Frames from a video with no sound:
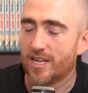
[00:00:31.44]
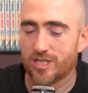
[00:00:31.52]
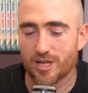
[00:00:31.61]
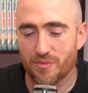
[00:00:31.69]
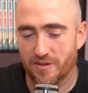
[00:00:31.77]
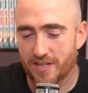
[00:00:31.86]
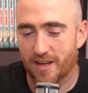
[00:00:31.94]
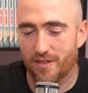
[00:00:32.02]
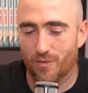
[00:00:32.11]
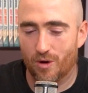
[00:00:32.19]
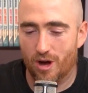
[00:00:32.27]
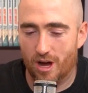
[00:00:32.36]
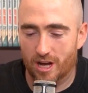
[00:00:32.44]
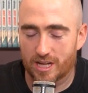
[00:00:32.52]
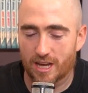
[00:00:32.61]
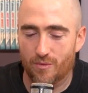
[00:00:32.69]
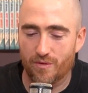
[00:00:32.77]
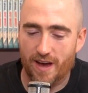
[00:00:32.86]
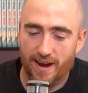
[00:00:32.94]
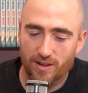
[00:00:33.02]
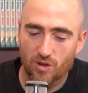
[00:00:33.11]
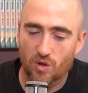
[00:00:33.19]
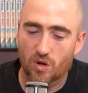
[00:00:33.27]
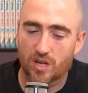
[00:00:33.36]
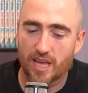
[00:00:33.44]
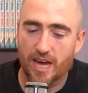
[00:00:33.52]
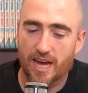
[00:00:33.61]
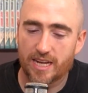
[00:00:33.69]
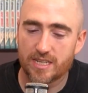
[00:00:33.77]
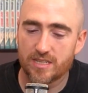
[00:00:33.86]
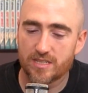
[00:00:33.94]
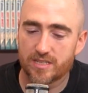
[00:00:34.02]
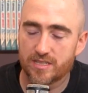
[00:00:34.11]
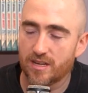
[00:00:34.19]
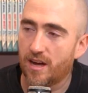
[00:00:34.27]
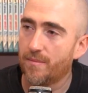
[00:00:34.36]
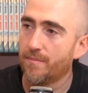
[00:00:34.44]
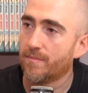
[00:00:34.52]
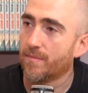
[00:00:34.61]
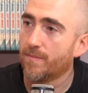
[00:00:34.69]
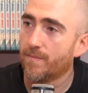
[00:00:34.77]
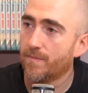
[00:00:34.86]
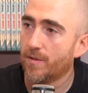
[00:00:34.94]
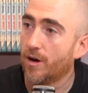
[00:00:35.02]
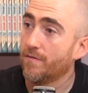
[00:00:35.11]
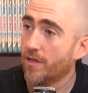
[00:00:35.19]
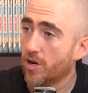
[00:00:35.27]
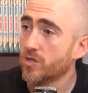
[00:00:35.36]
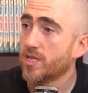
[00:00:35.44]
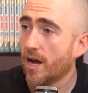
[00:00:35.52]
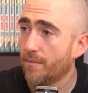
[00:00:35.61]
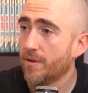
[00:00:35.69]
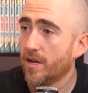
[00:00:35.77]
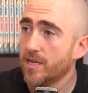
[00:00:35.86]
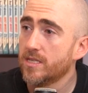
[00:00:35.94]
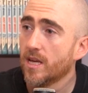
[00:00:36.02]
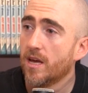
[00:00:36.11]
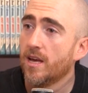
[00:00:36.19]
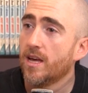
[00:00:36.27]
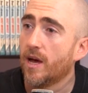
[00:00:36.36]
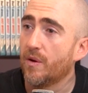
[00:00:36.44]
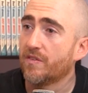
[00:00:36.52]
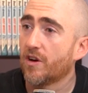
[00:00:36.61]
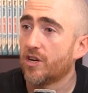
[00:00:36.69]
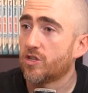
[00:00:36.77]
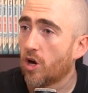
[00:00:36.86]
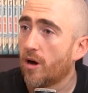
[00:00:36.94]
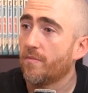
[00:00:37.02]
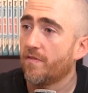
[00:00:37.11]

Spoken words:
And so we've done the work and we've had a look at some of those companies and we've got a top